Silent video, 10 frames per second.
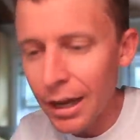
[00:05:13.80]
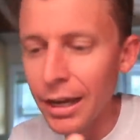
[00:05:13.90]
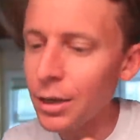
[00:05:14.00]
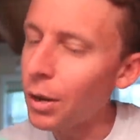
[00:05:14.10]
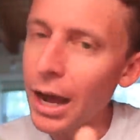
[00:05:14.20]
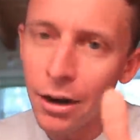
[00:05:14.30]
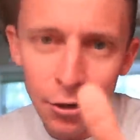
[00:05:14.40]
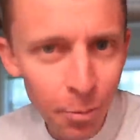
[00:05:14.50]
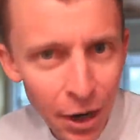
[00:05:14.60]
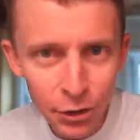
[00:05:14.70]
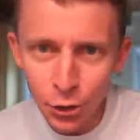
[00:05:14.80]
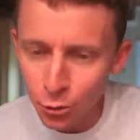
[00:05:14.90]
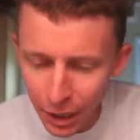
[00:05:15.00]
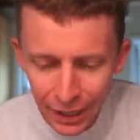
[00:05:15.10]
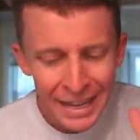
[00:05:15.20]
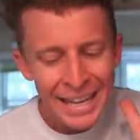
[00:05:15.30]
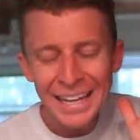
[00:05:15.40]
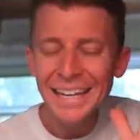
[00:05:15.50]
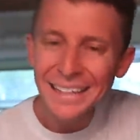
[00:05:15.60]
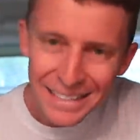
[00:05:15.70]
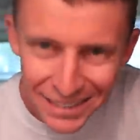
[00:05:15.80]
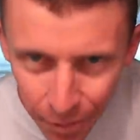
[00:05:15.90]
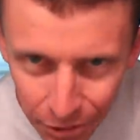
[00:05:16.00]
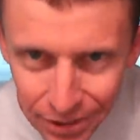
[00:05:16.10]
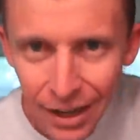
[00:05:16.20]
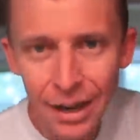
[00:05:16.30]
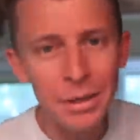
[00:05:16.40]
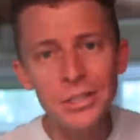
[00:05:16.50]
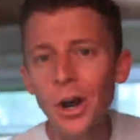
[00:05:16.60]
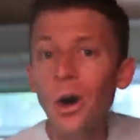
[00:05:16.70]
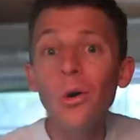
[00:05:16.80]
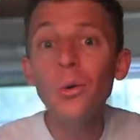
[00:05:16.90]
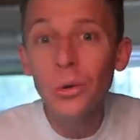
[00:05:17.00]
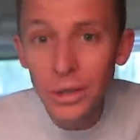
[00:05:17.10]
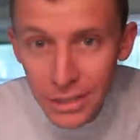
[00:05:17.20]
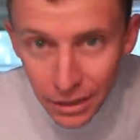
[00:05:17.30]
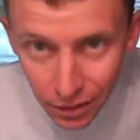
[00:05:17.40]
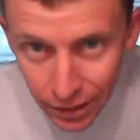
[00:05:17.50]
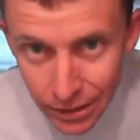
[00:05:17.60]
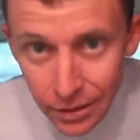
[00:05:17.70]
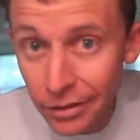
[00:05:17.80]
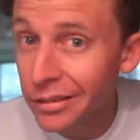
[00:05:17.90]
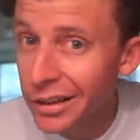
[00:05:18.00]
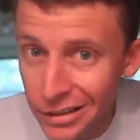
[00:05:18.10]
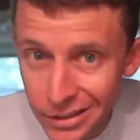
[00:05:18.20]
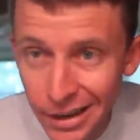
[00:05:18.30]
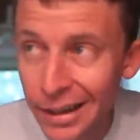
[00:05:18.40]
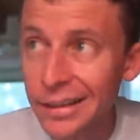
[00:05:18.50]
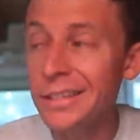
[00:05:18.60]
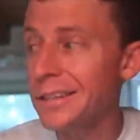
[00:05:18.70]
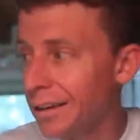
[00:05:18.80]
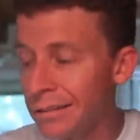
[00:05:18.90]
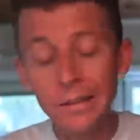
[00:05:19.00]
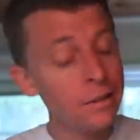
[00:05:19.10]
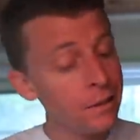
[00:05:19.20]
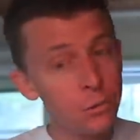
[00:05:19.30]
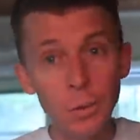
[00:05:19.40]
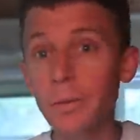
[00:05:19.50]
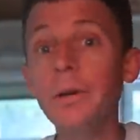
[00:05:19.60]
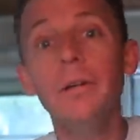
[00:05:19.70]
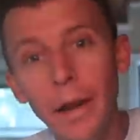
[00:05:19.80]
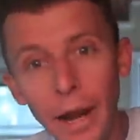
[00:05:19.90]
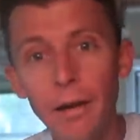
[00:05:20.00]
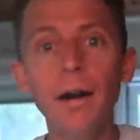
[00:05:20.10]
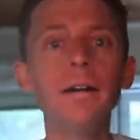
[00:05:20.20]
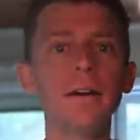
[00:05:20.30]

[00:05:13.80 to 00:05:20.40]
anyway, I don't know about you, but in the summertime, it's always a little easier to eat salad. So that's what we're doing now. All